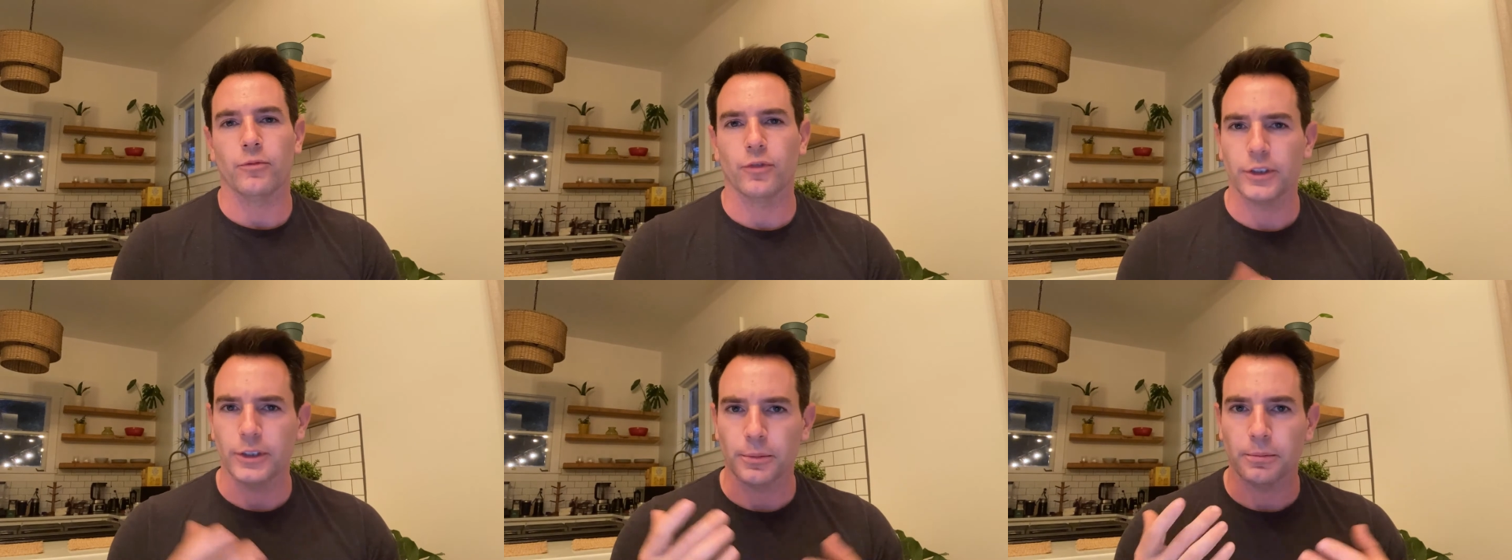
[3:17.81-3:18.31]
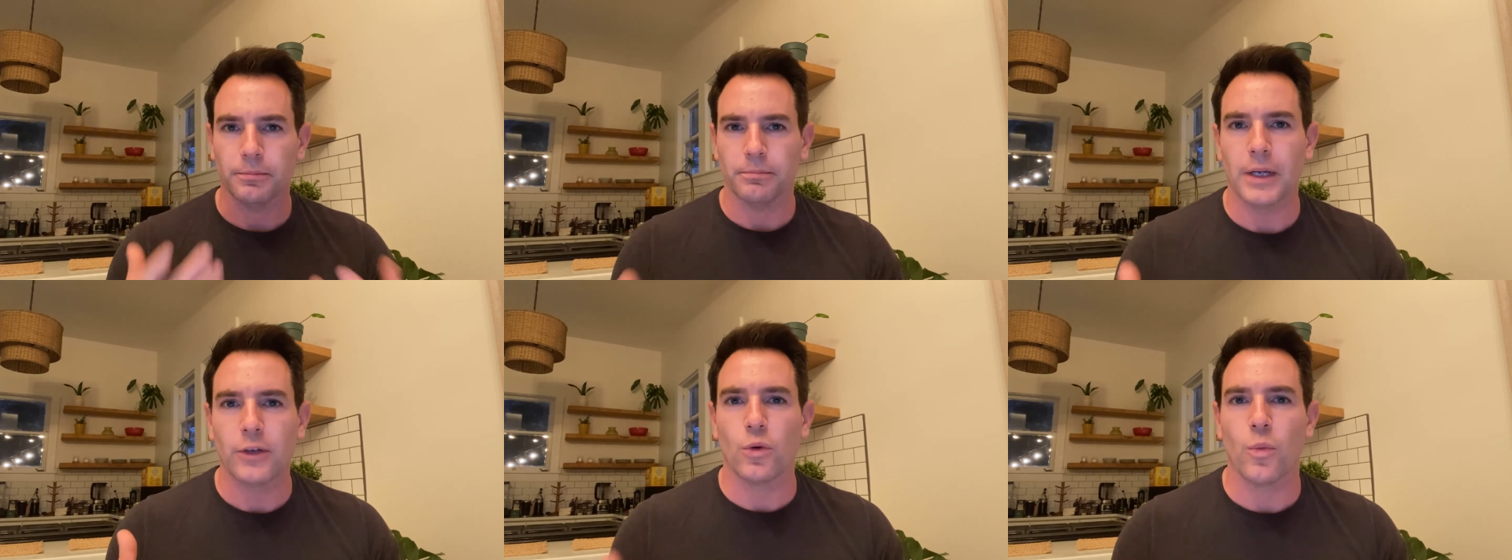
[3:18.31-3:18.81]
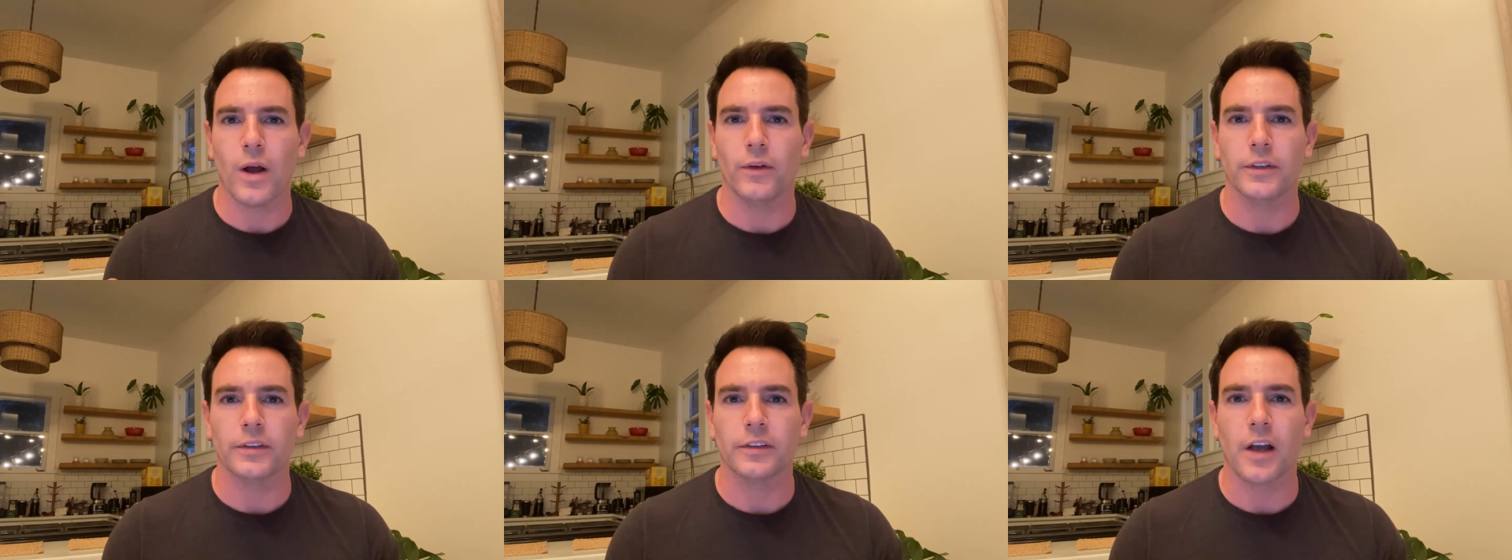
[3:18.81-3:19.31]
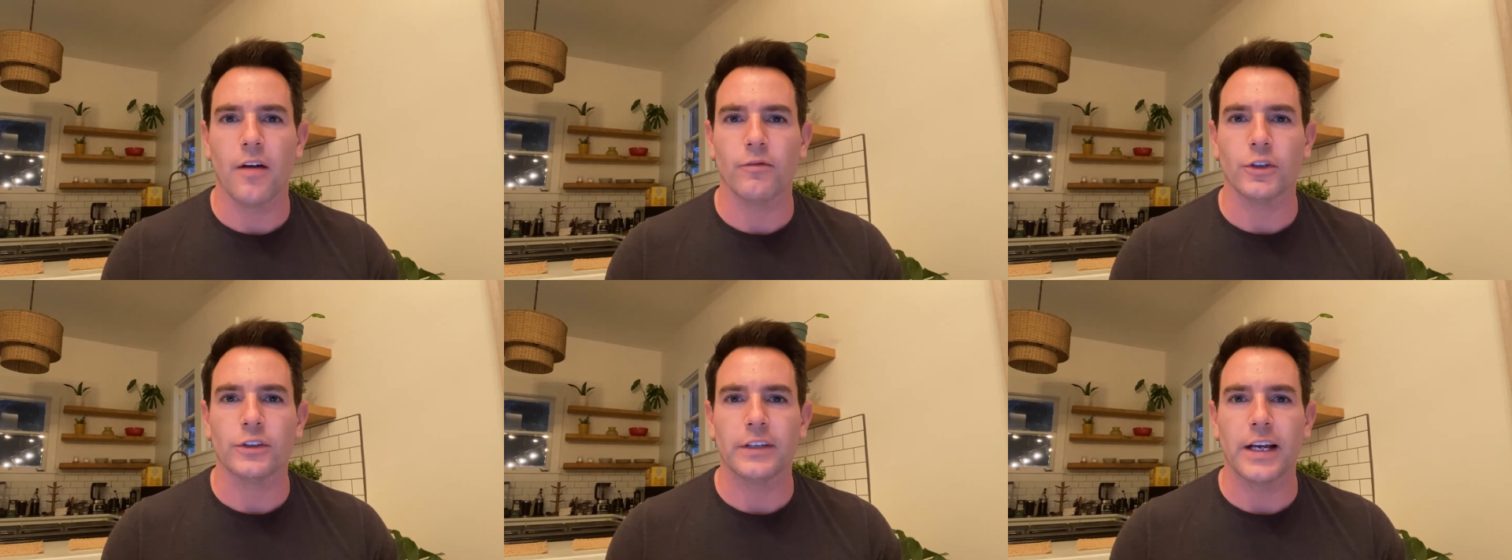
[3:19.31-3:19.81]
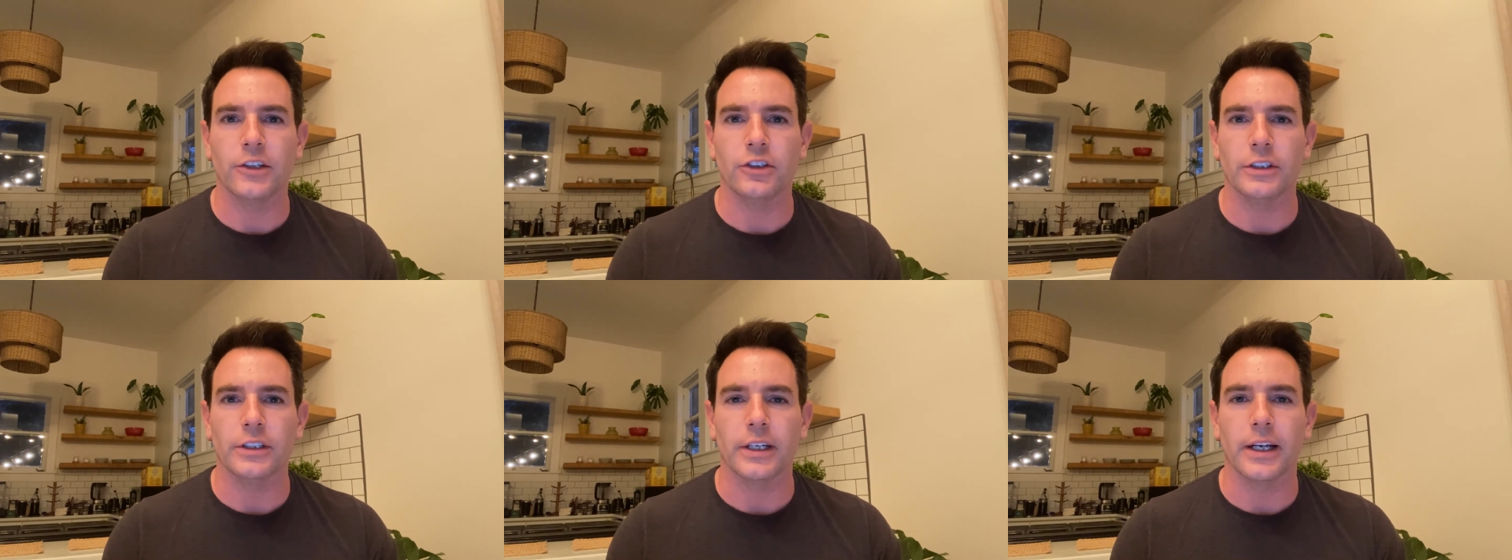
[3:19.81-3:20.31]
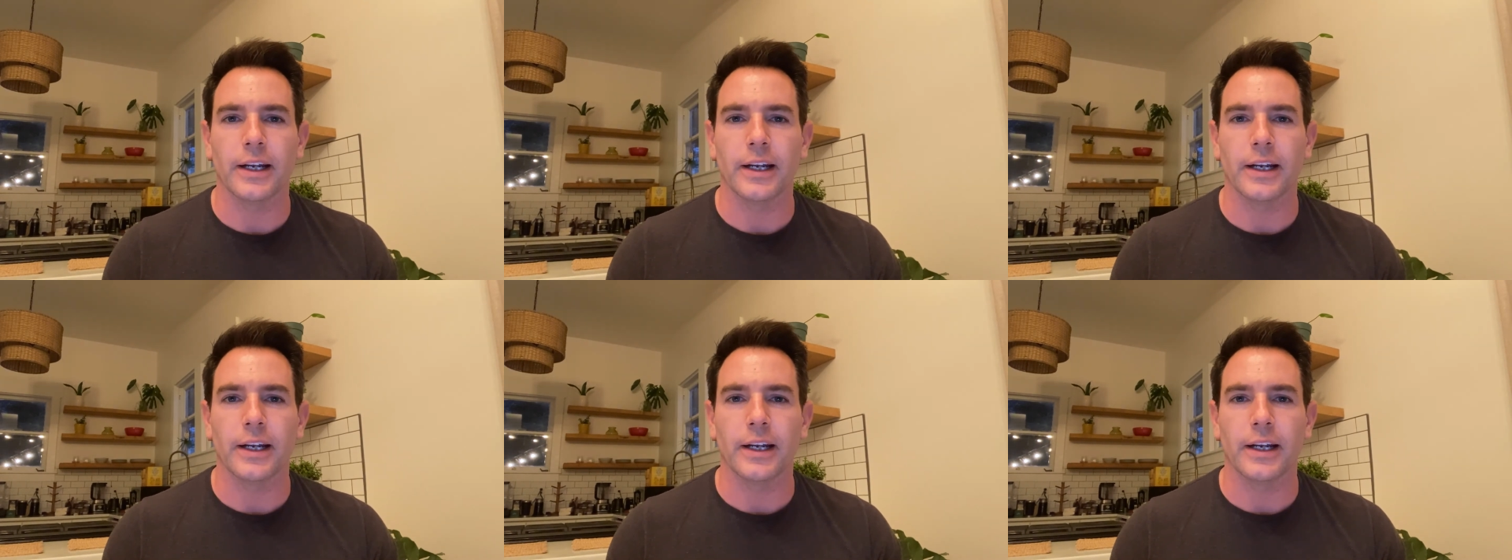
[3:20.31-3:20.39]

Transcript: for your mental wellness conversation.